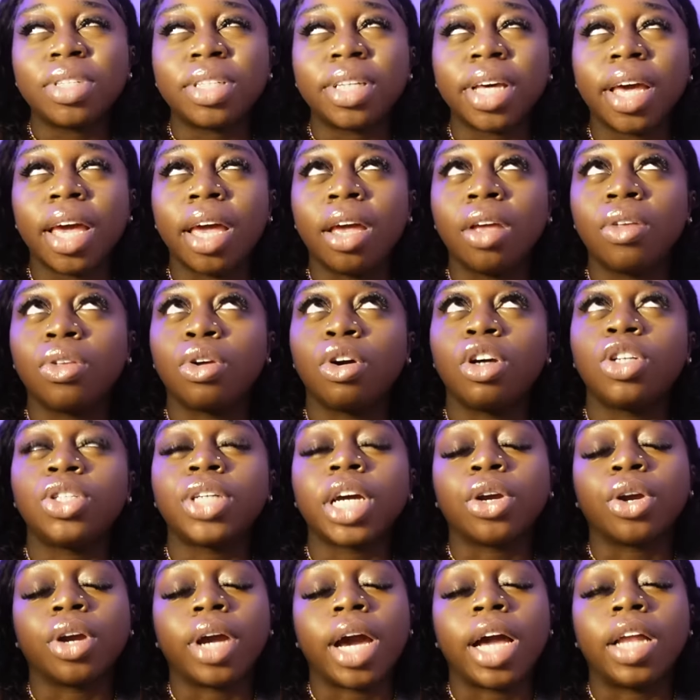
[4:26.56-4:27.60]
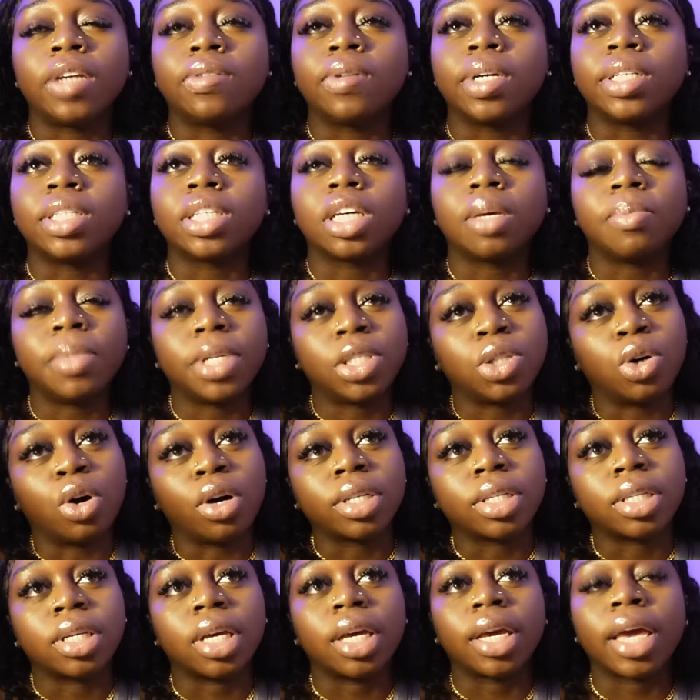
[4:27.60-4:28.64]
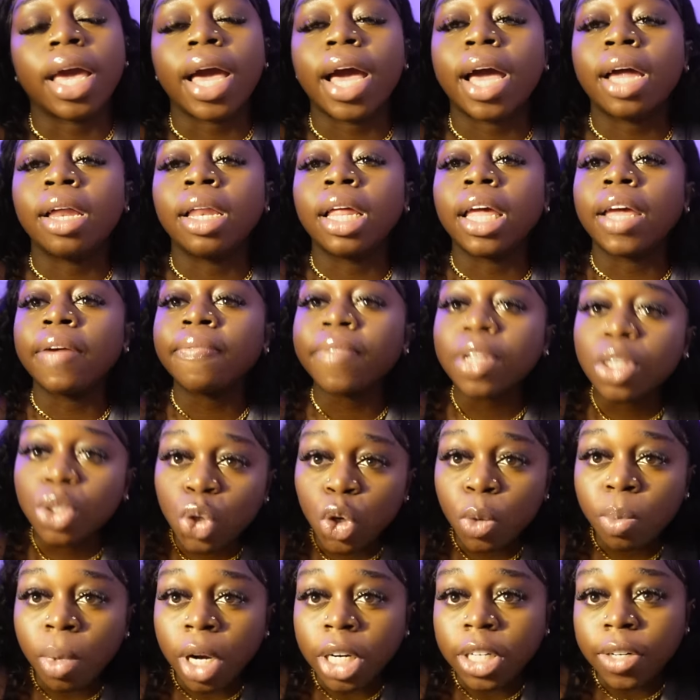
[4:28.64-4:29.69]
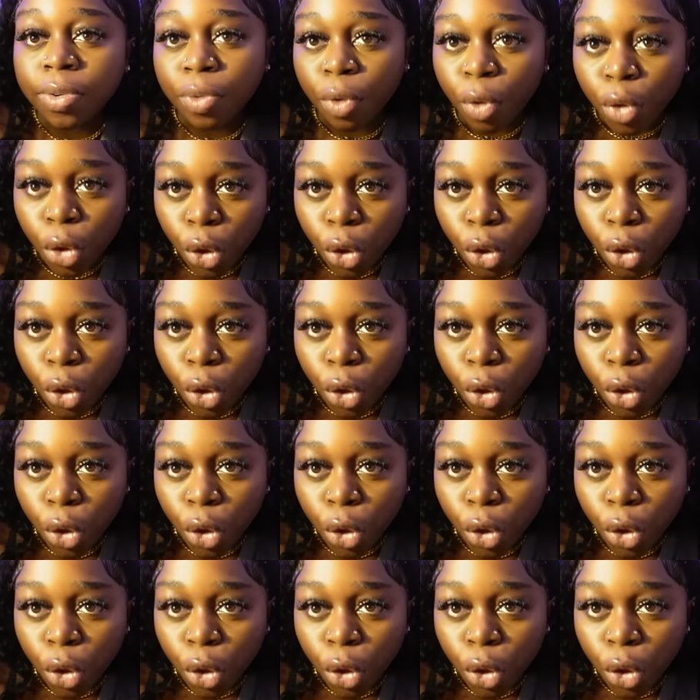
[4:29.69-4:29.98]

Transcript: say don't track your calories. It can be toxic. And if it's too much for